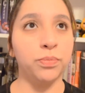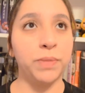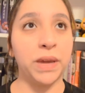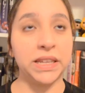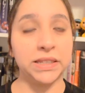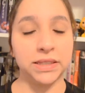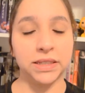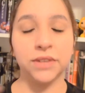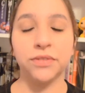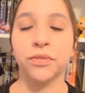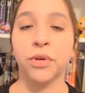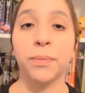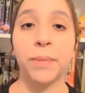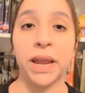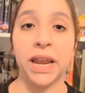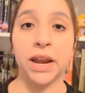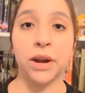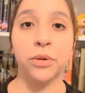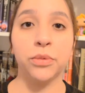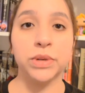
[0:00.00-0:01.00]
basically for
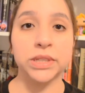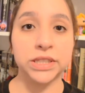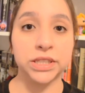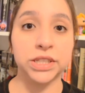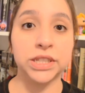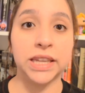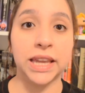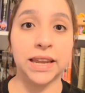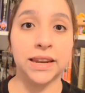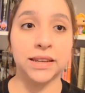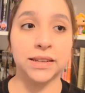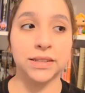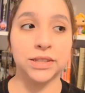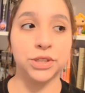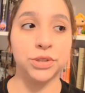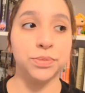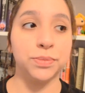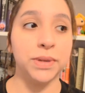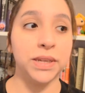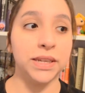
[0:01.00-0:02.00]
my hair was to get it
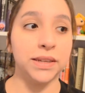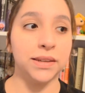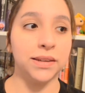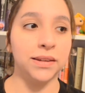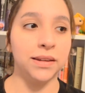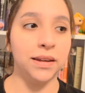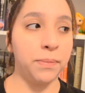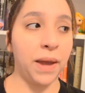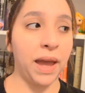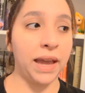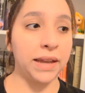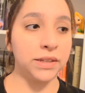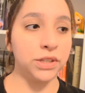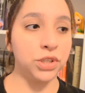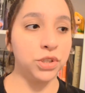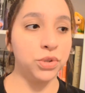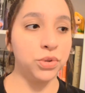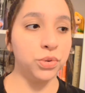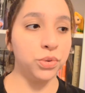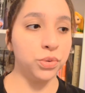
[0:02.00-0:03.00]
to be back
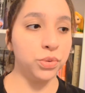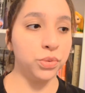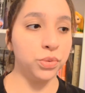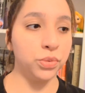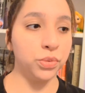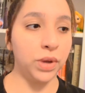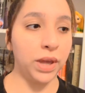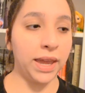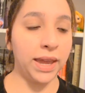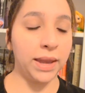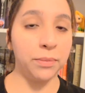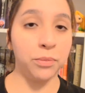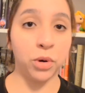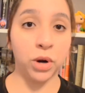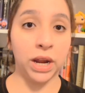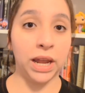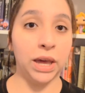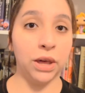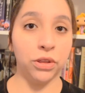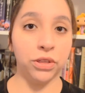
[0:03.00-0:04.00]
to a
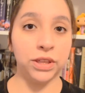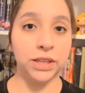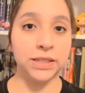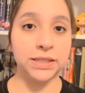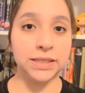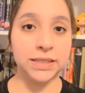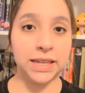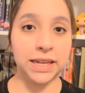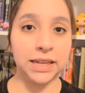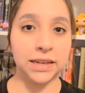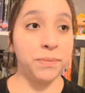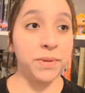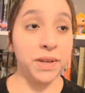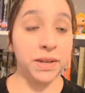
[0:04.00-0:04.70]
more healthy state,